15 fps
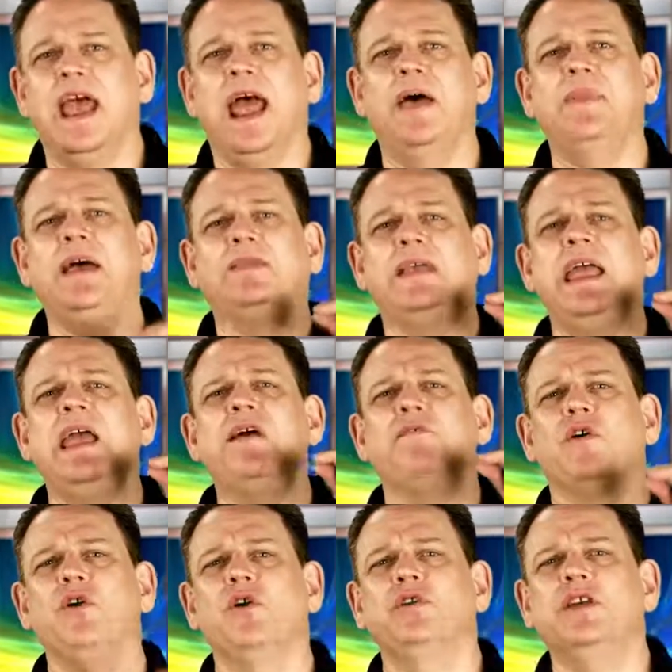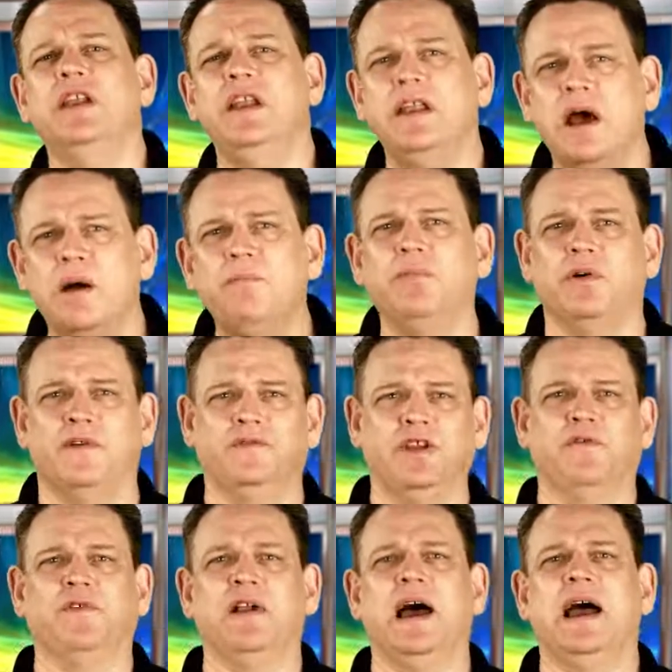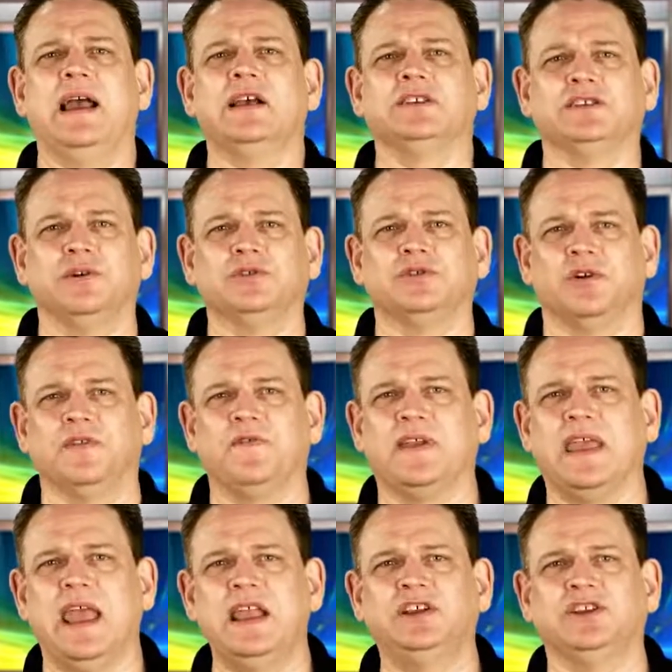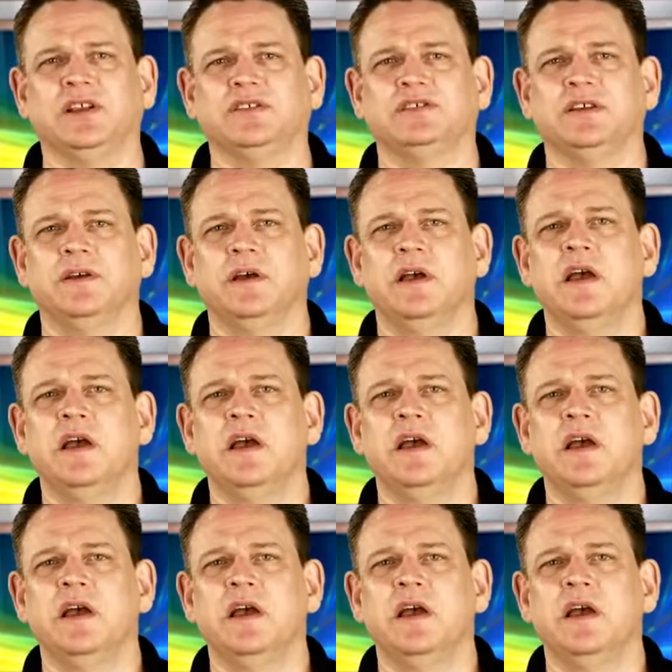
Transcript: and that they have earned a number of different ISO certifications.